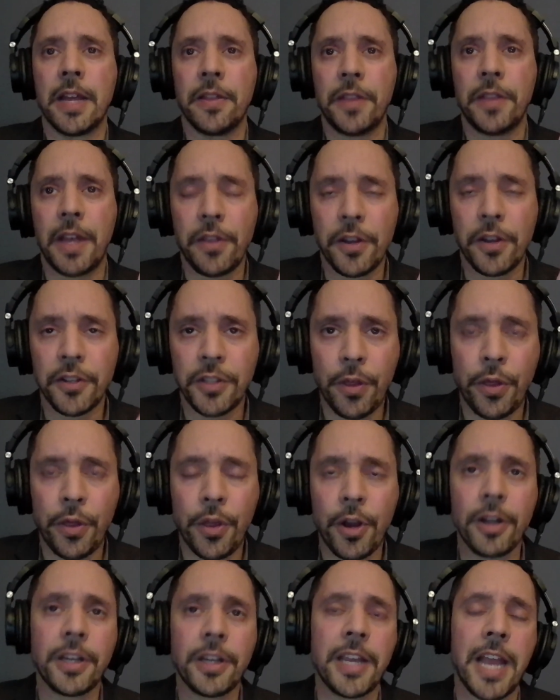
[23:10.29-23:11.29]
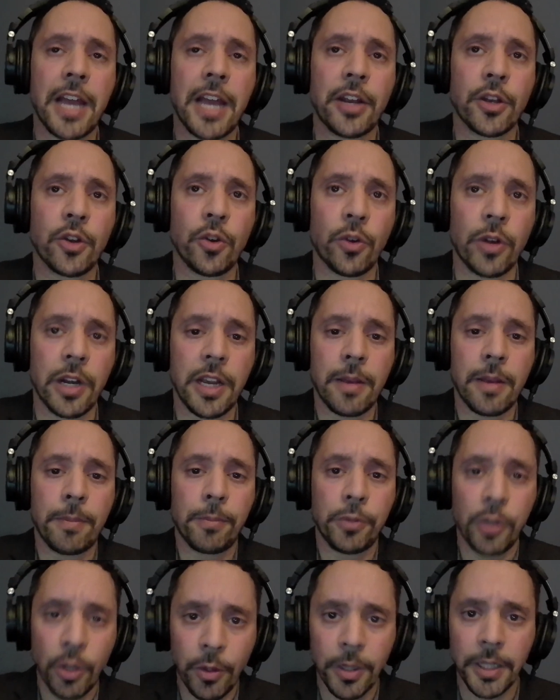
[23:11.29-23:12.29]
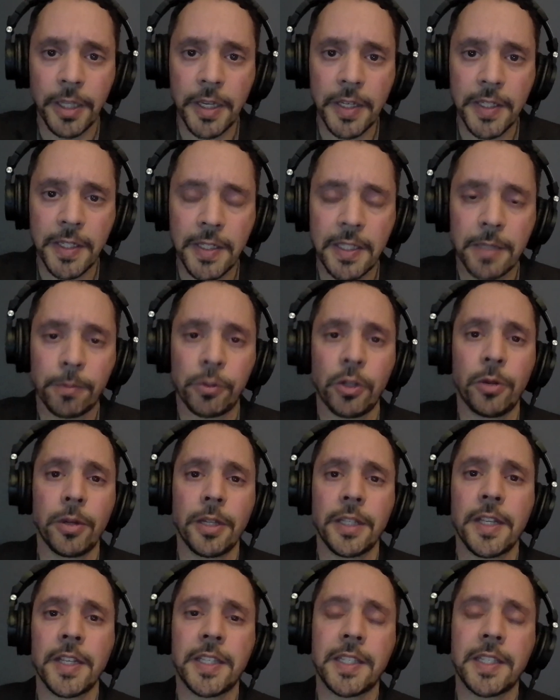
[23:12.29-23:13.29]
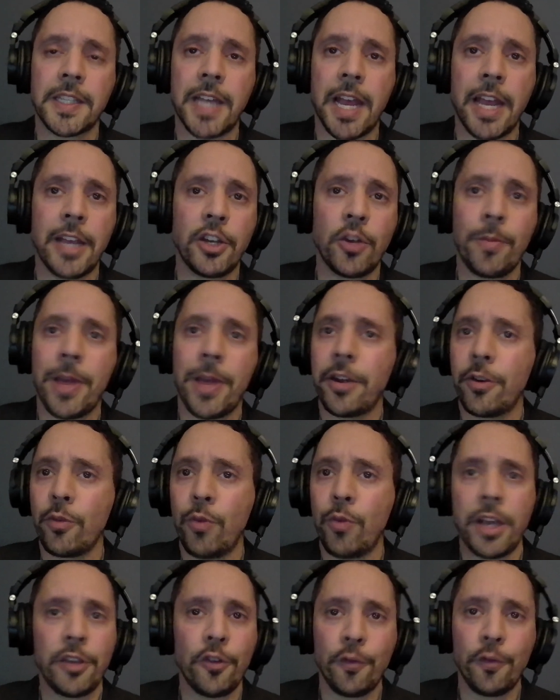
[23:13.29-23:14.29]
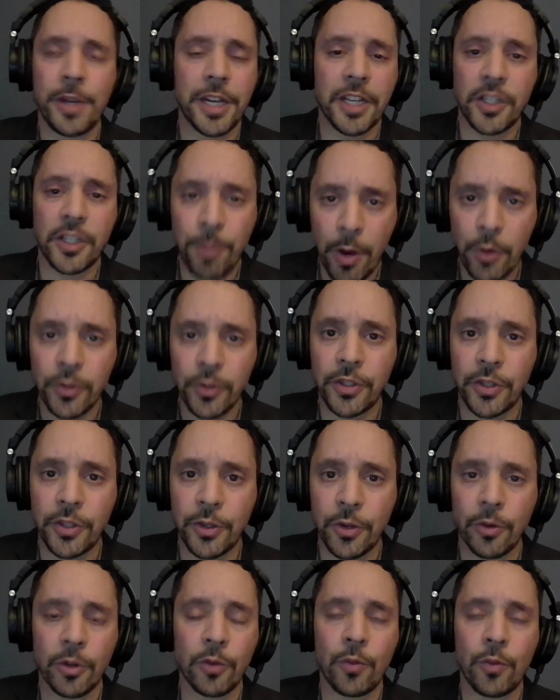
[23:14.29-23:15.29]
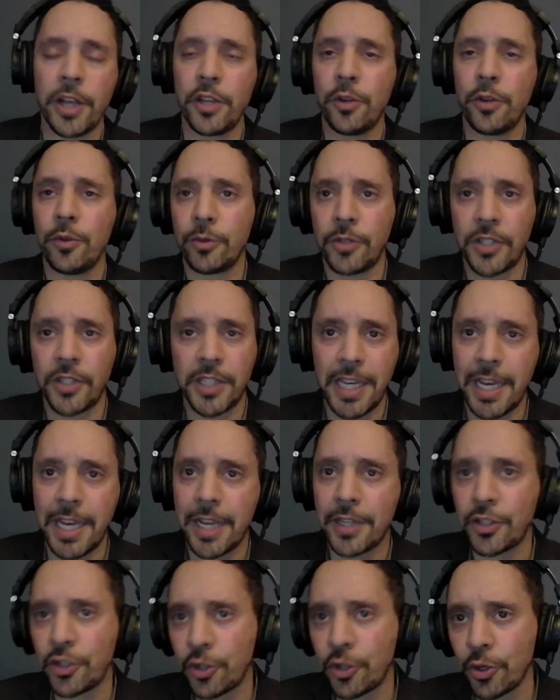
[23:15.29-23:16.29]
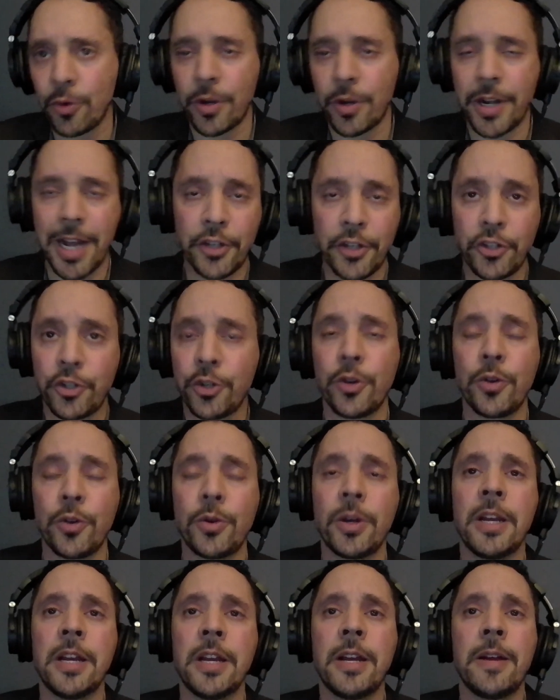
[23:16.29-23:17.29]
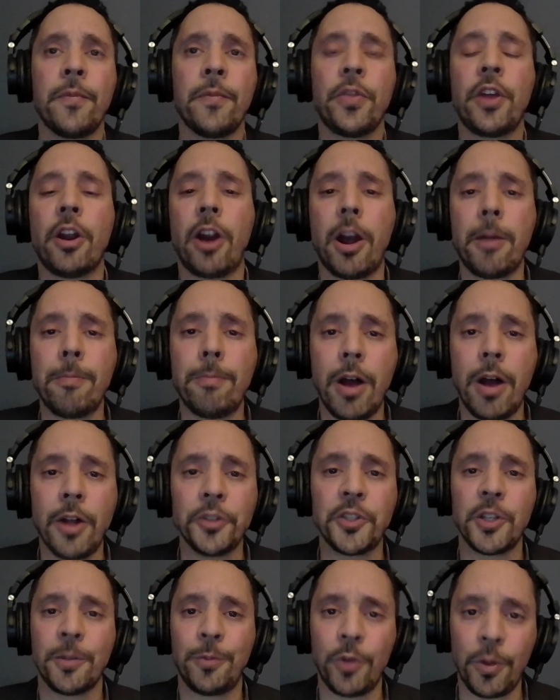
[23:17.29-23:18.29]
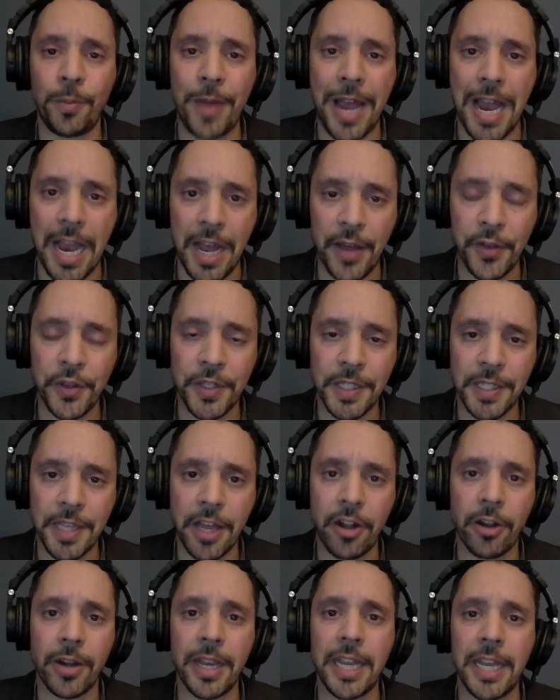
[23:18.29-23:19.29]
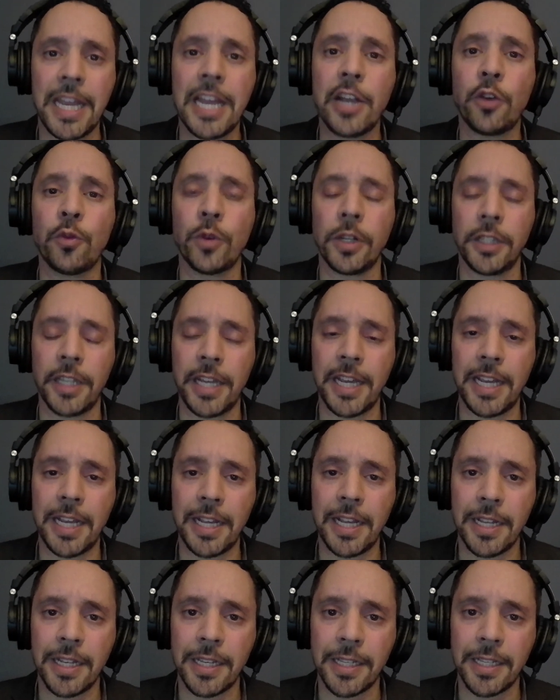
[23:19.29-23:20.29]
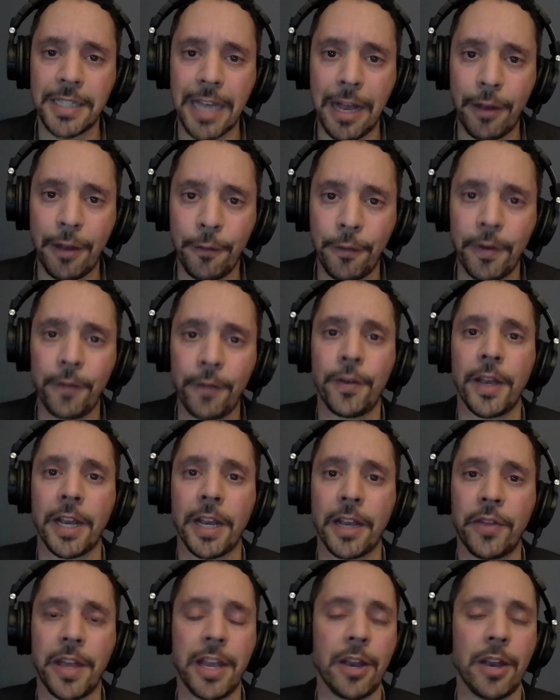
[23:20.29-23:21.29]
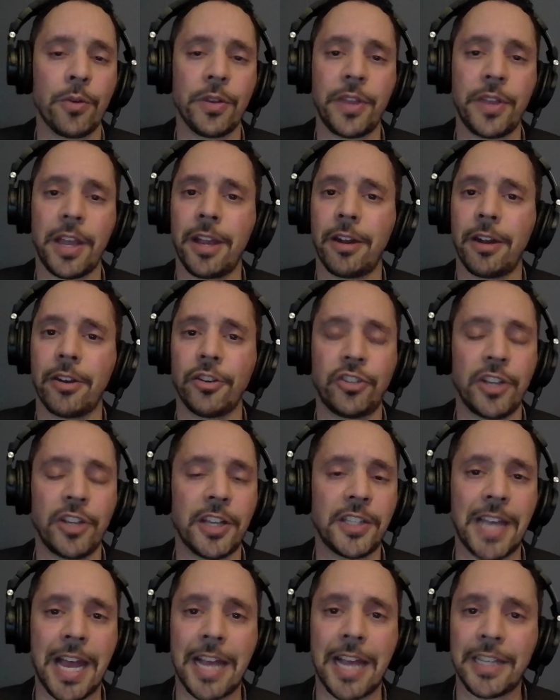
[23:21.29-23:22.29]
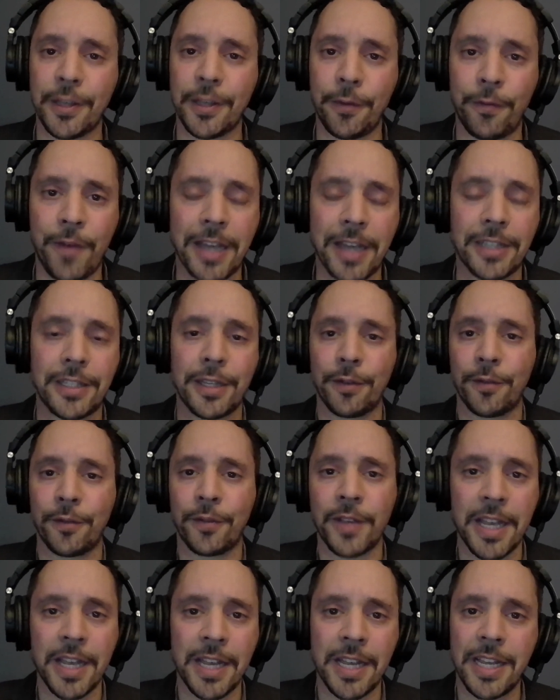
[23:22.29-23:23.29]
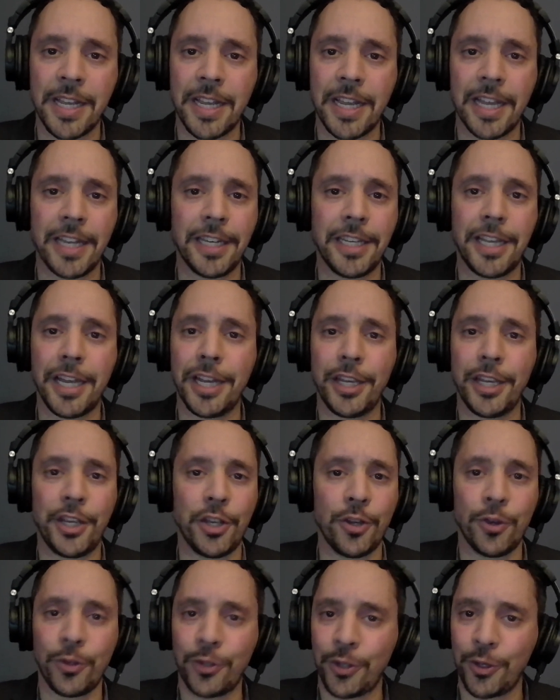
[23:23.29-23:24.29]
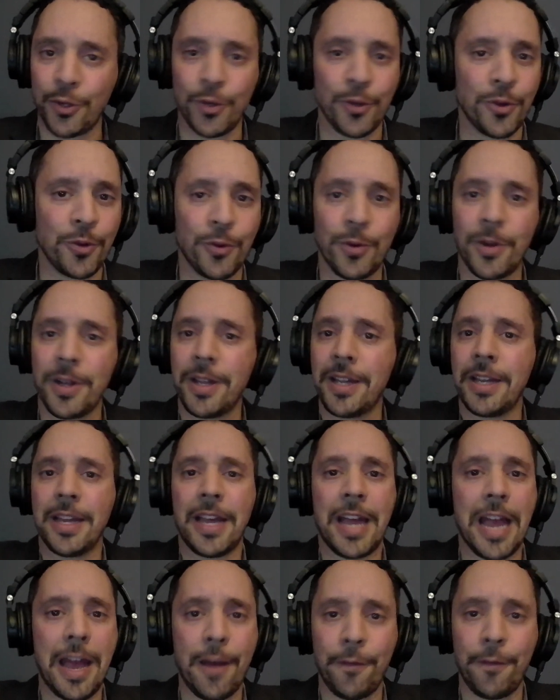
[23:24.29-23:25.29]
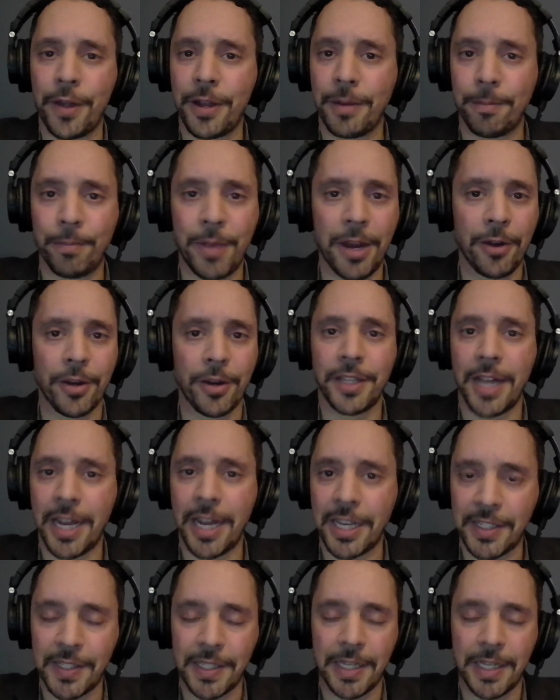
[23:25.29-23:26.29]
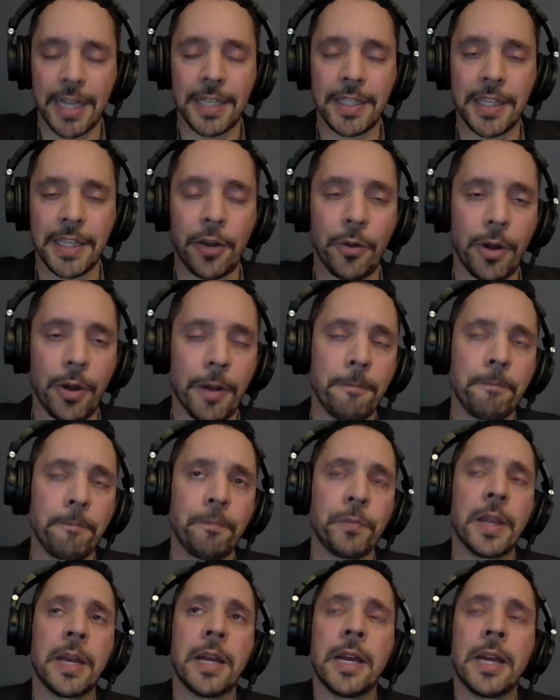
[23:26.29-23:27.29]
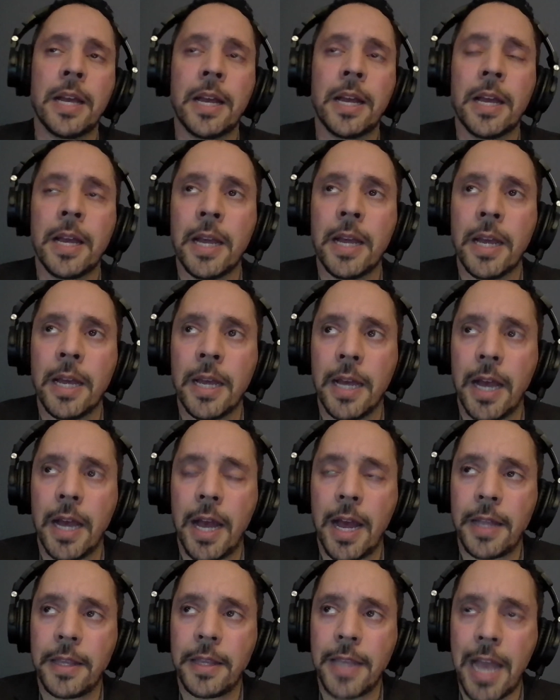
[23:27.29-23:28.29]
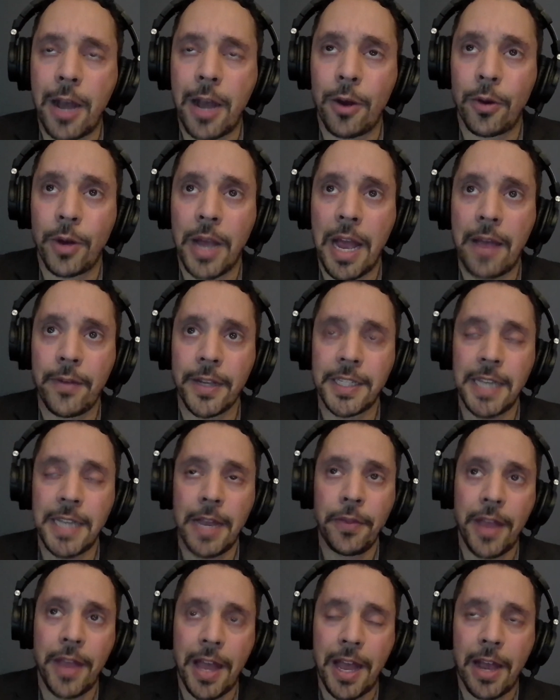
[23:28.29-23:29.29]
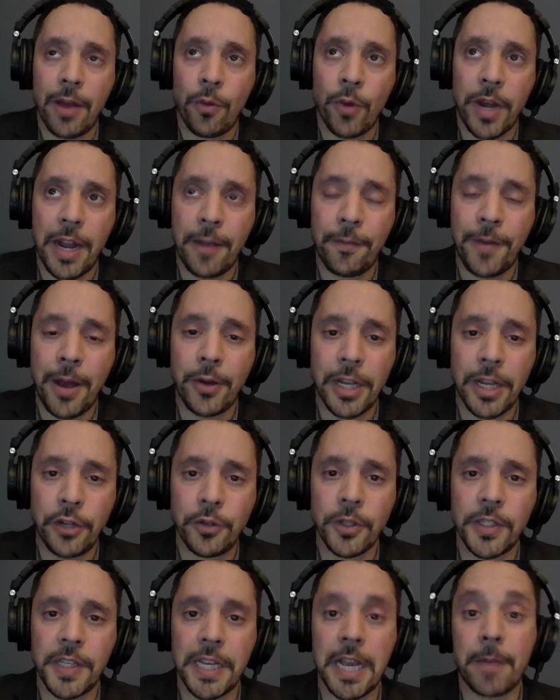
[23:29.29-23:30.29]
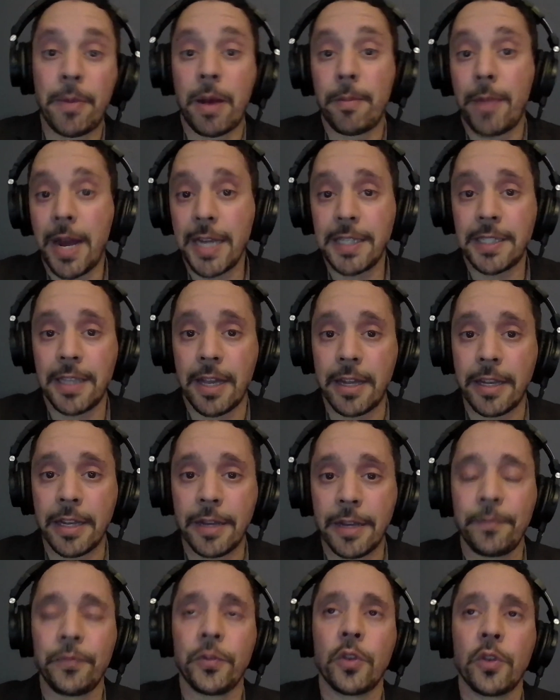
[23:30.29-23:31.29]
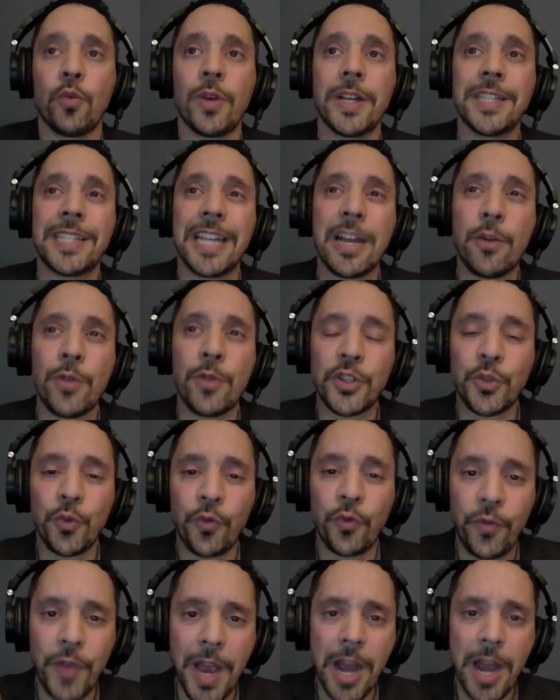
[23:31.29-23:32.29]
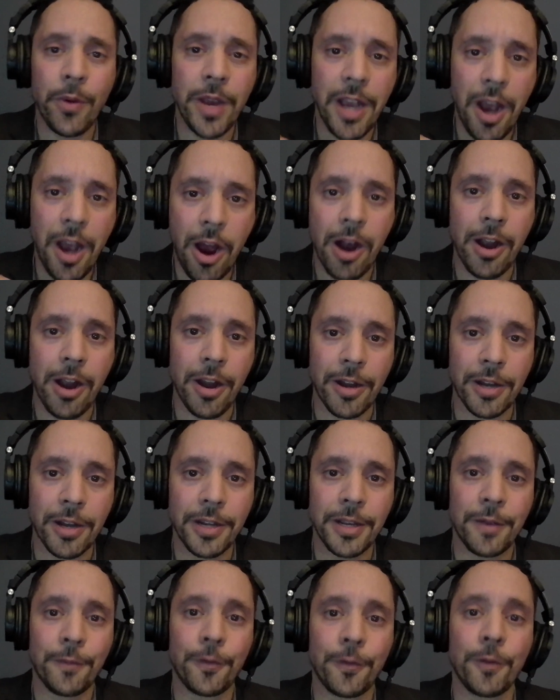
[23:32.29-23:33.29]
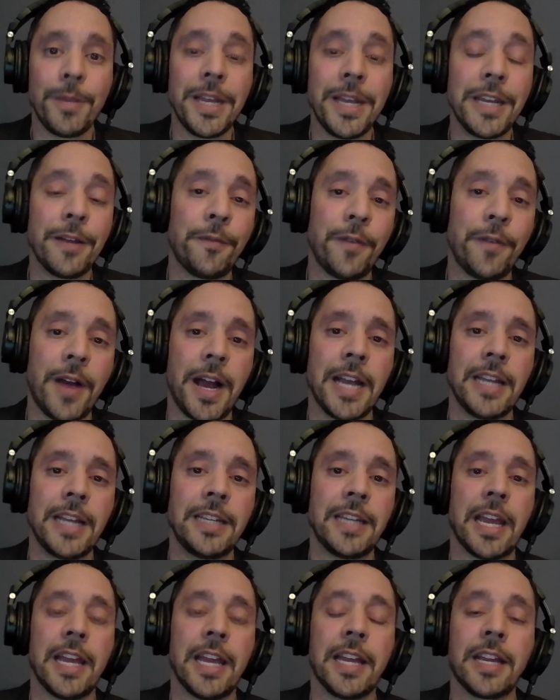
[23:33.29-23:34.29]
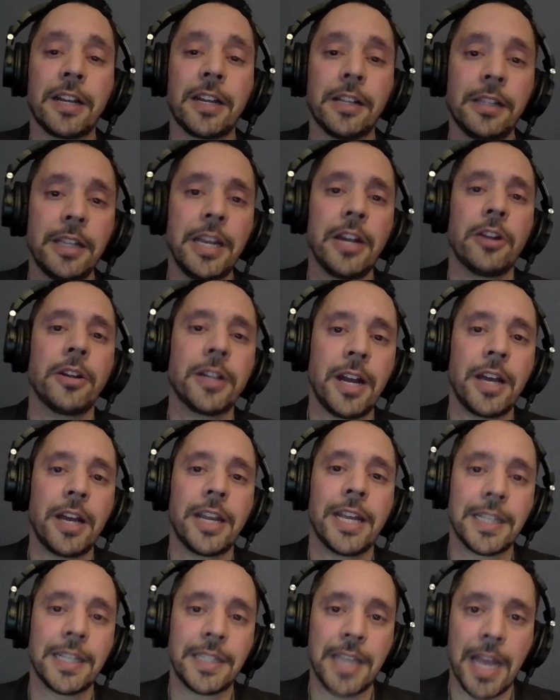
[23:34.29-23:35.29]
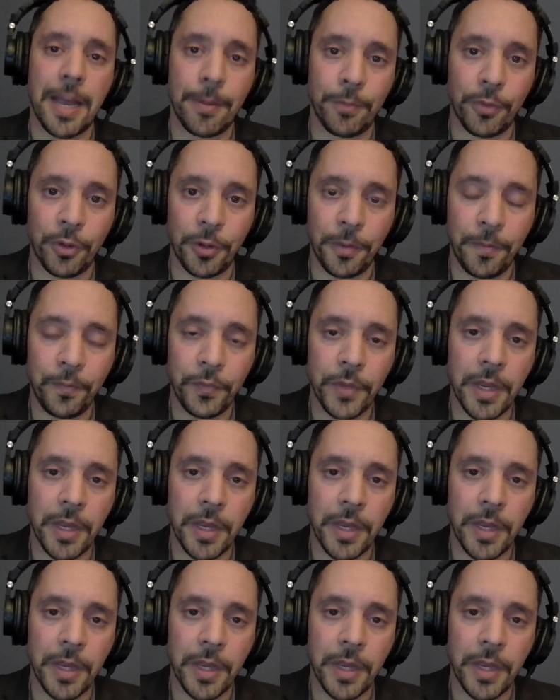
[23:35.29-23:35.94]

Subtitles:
Then there's a third category, pluralists. Pluralists say no matter what you've been exposed to or what you see as true or not true, there are multiple paths that are equally salvific. They are just as effective in getting you to heaven, paradise, etc. Now, having said that, what I found interesting about my study was it was very hard for me to find a clear-cut example